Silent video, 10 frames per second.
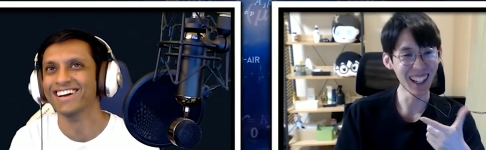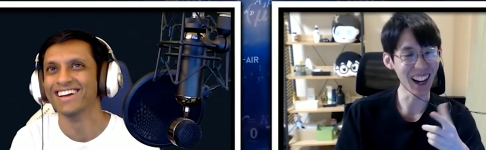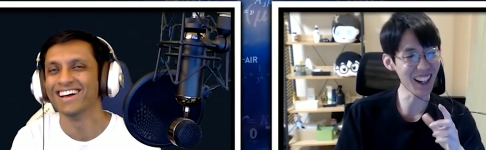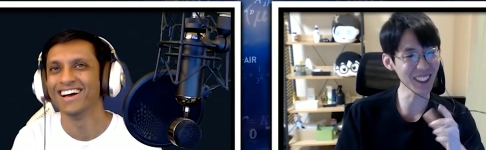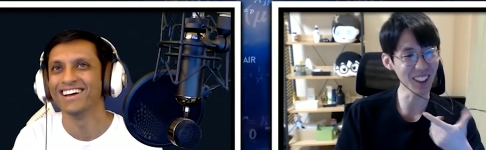
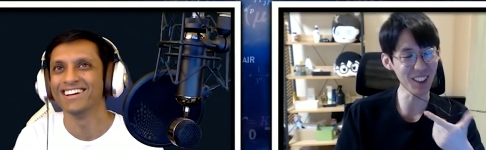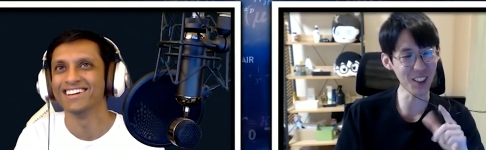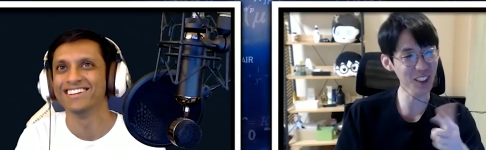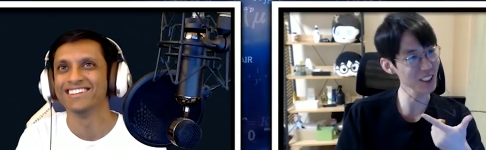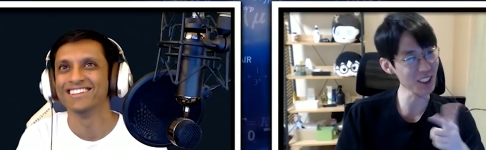Speaker 1: don't know. It's
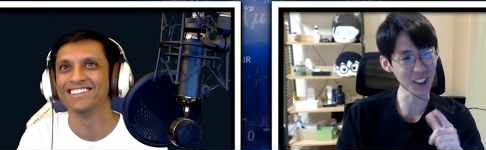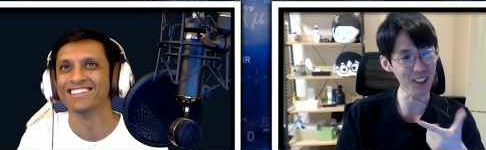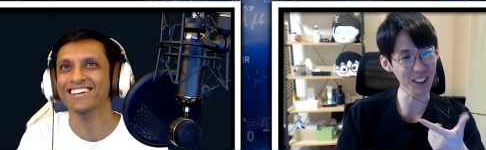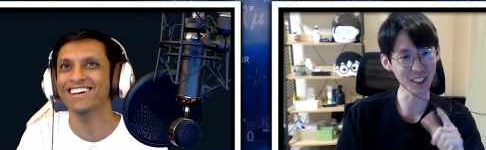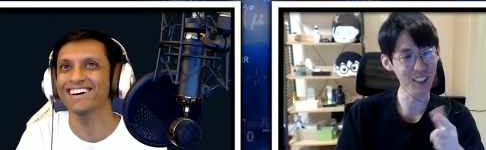a, you know,
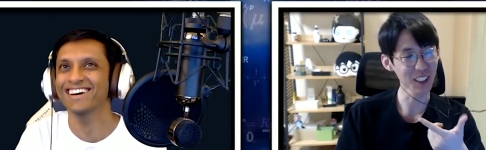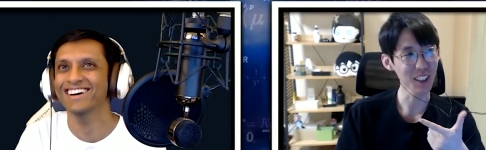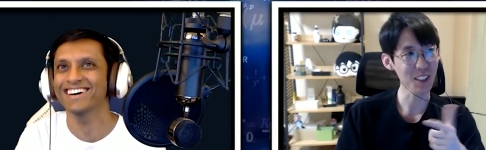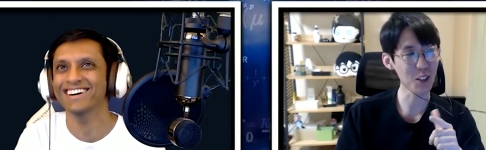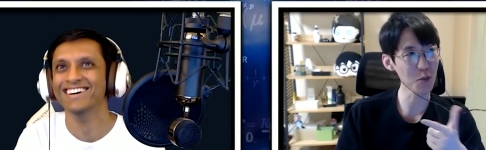
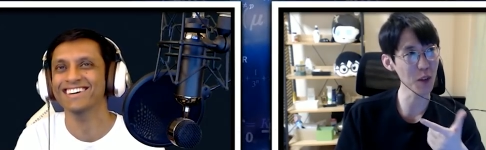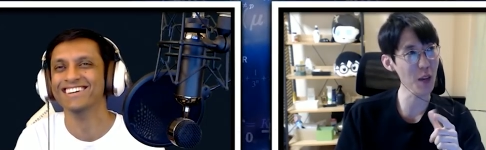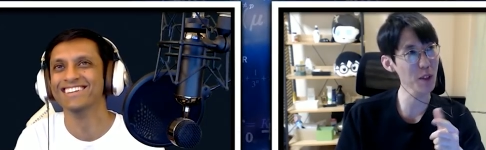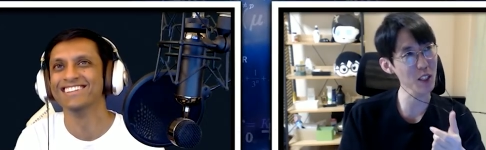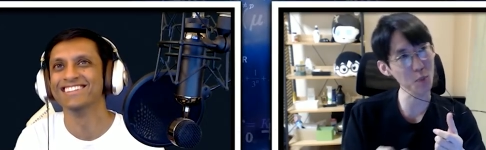so
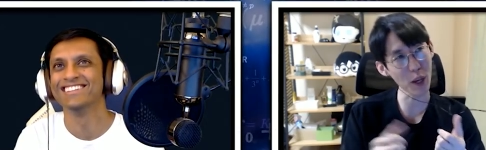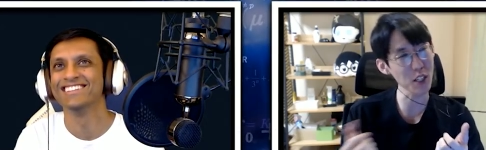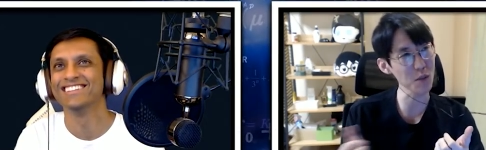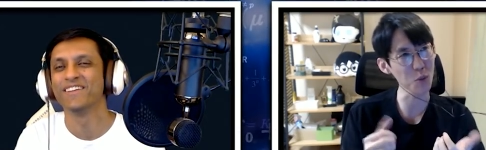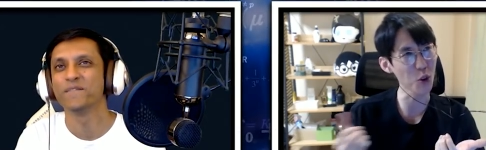maybe it's
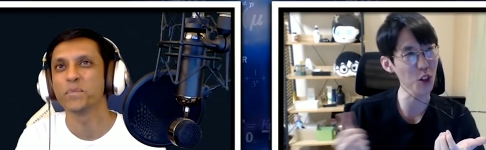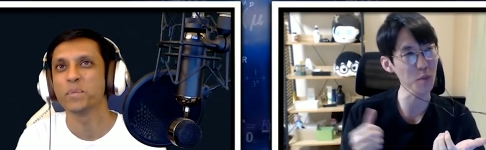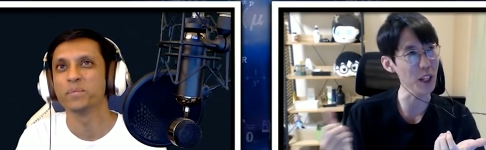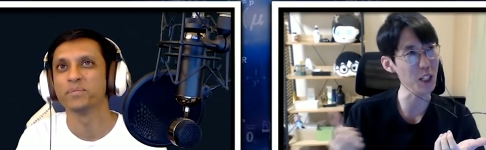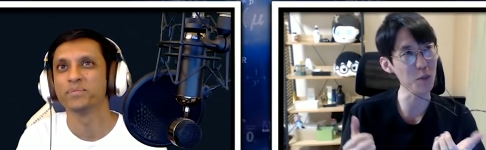pacing more.
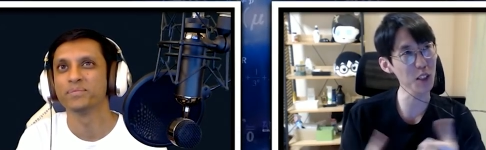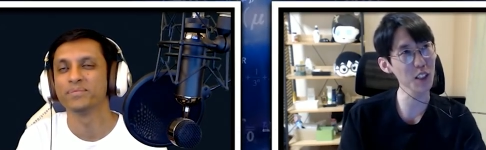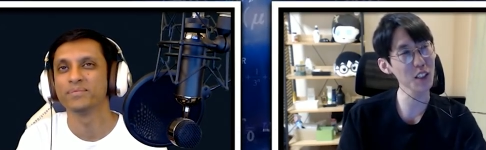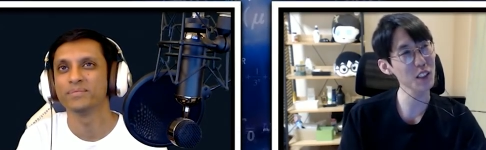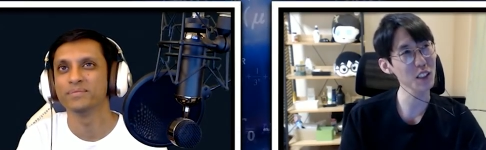
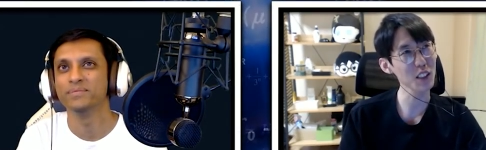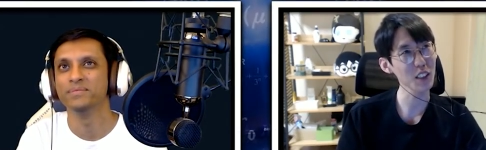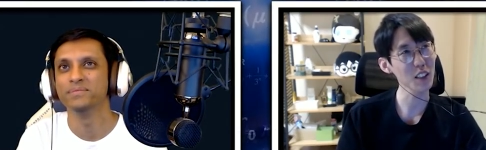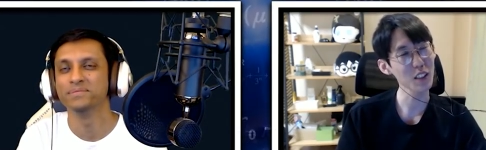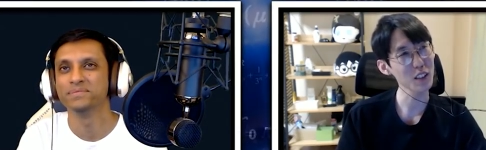Maybe. Mm-hmm.
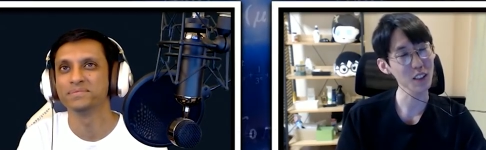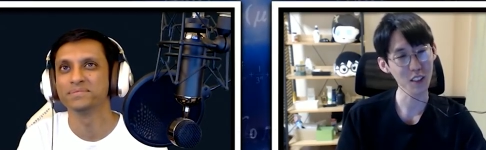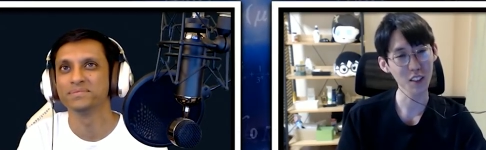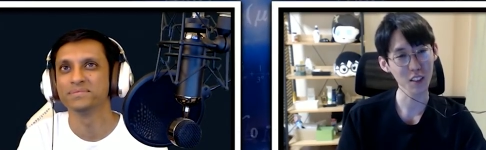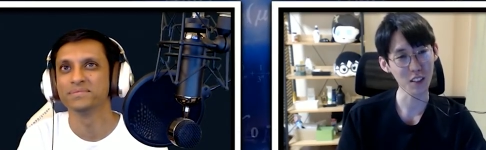
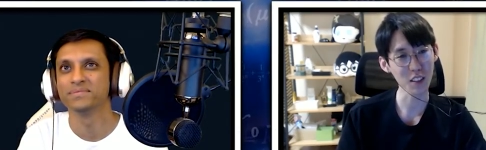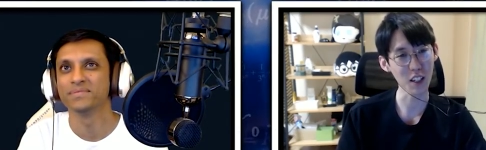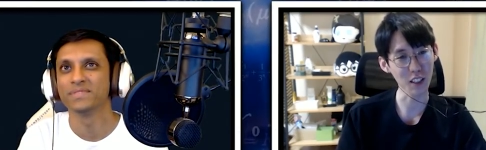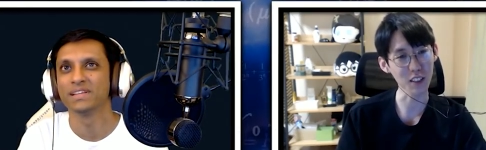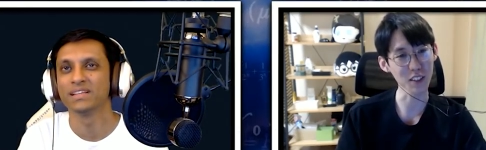
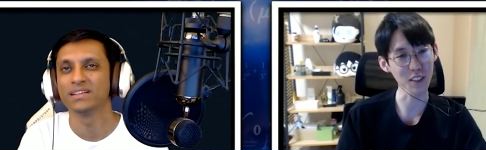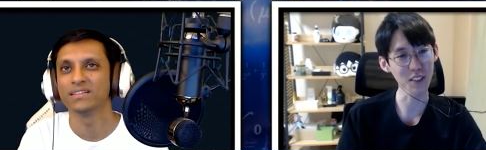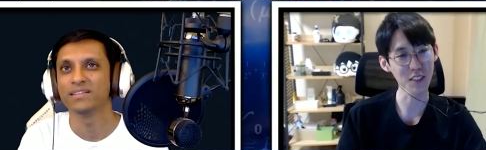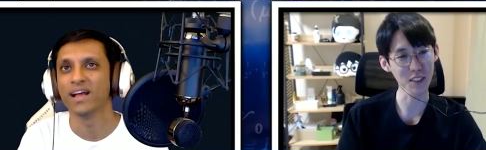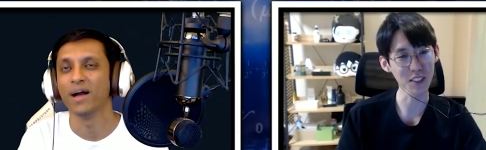Yeah.
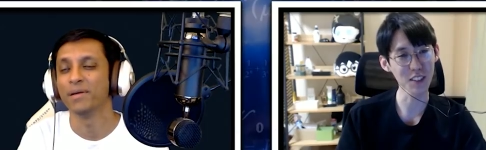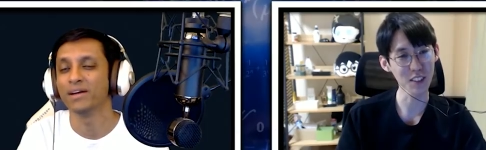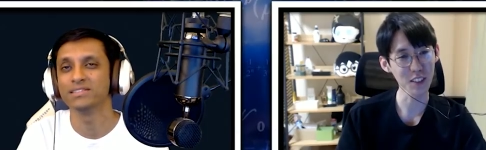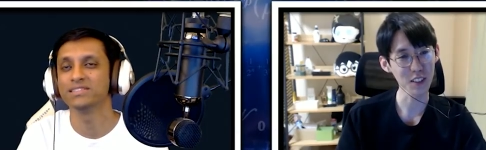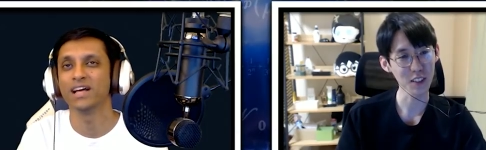
Speaker 2: Yeah, I mean, I
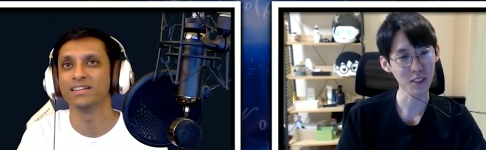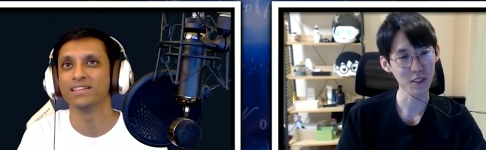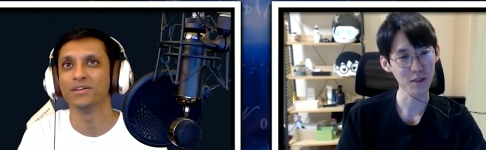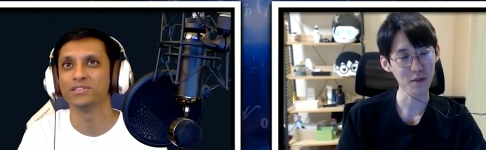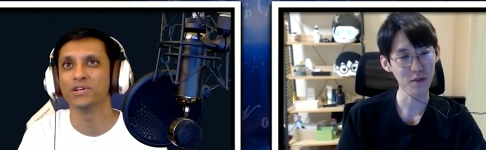just thought
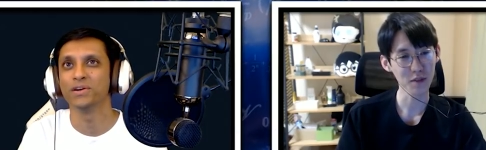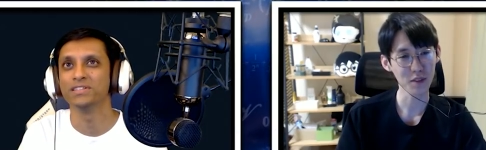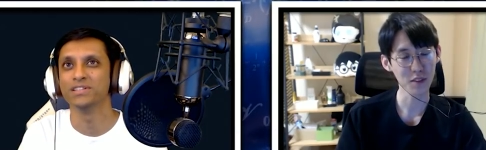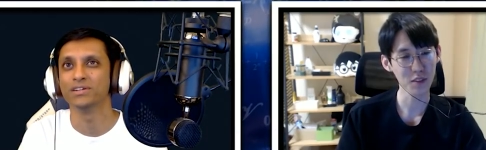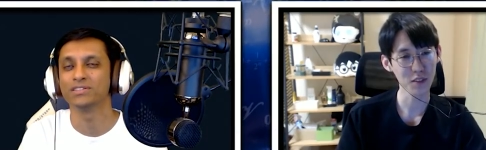that was curious,
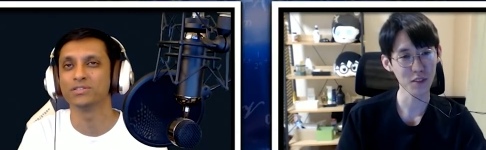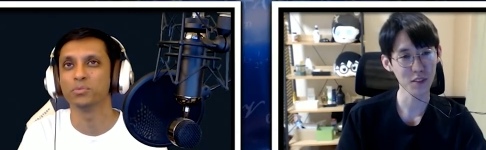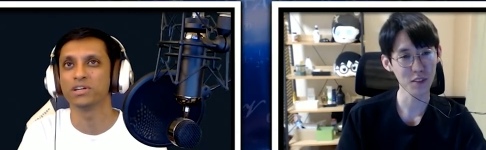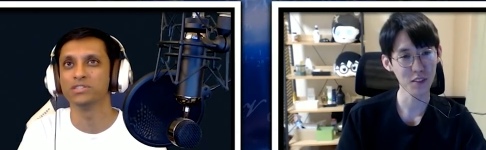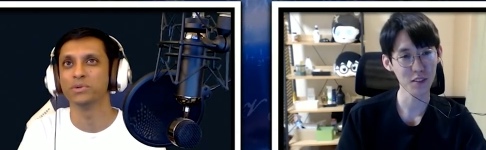you know,
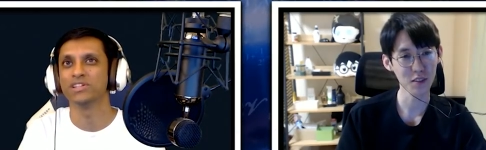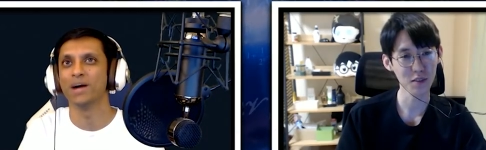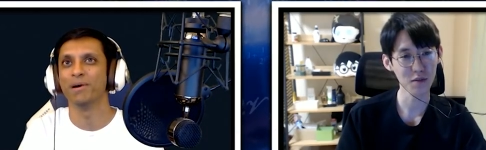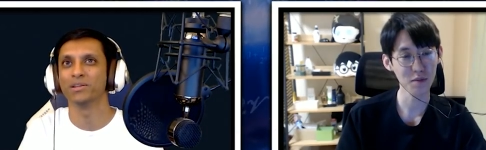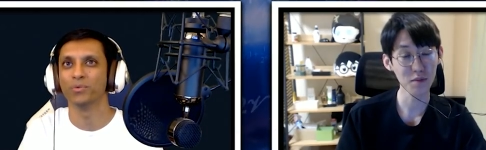because we were talking
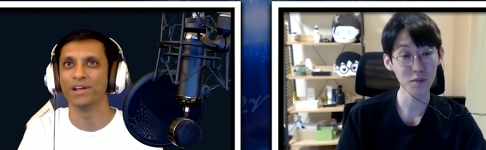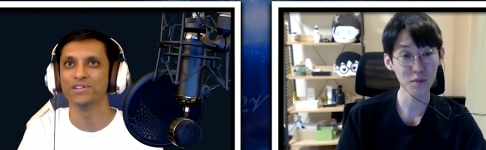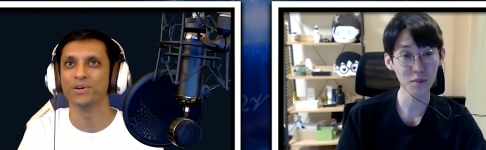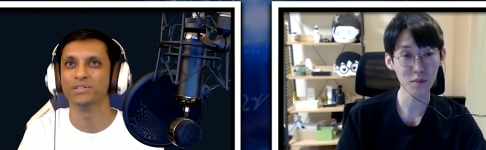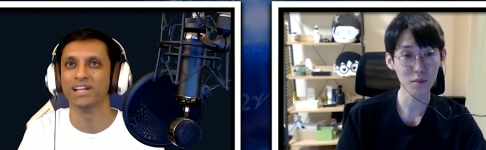about the
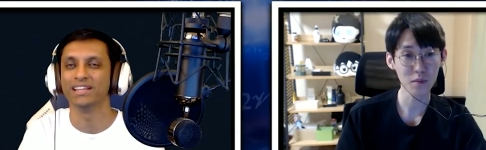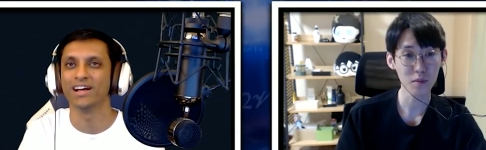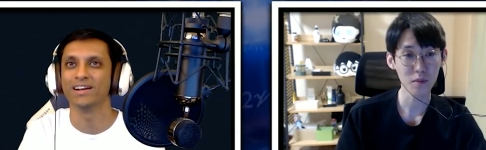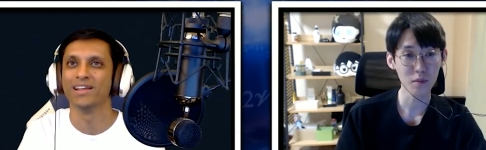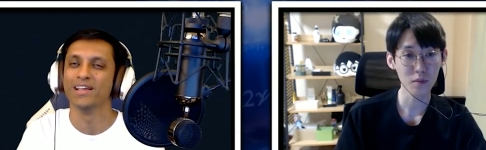ratios, and I
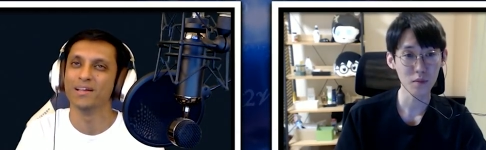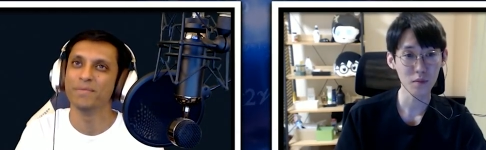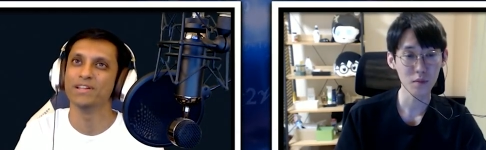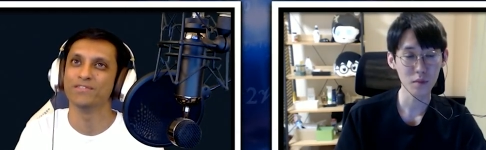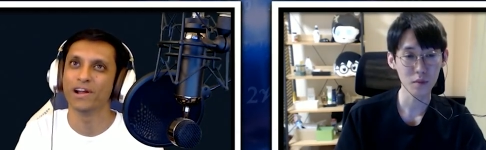thought,
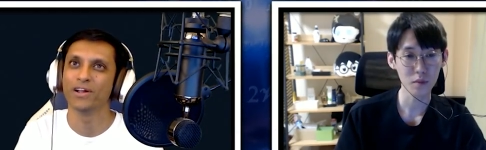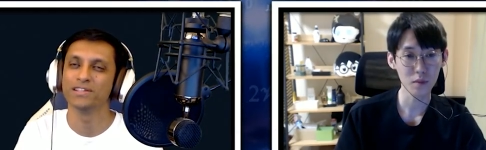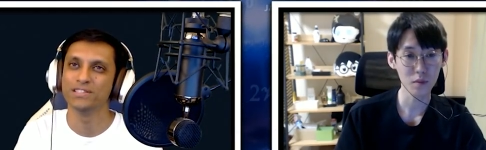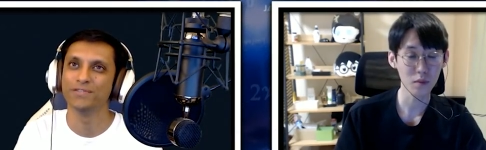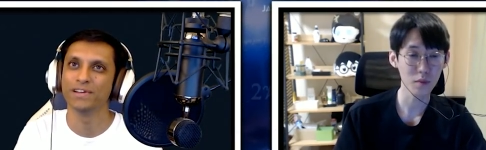man, you've got all these
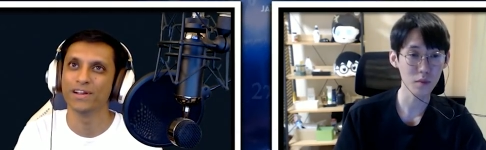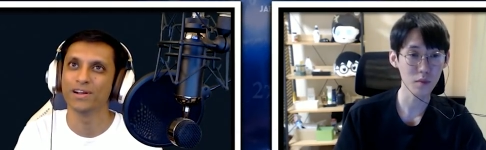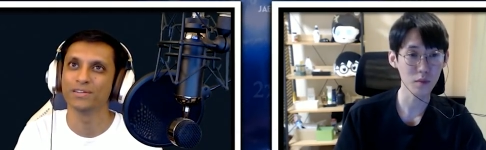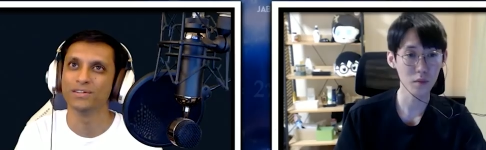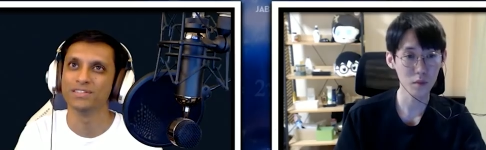different
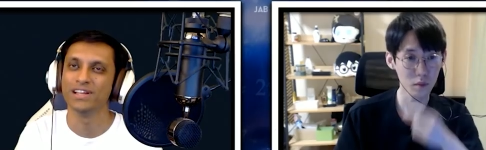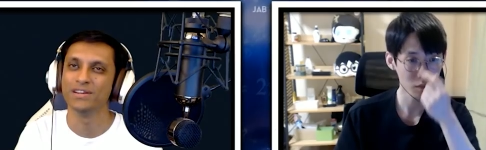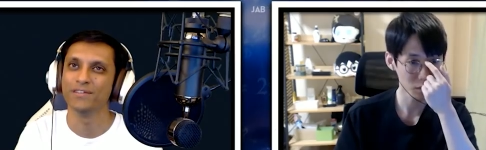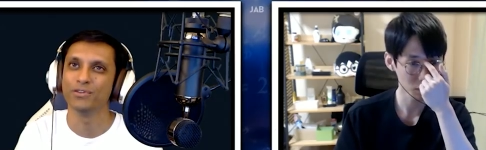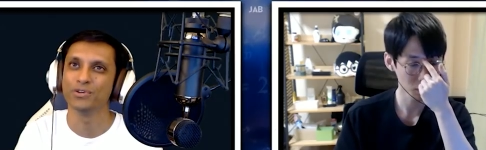characters, and if your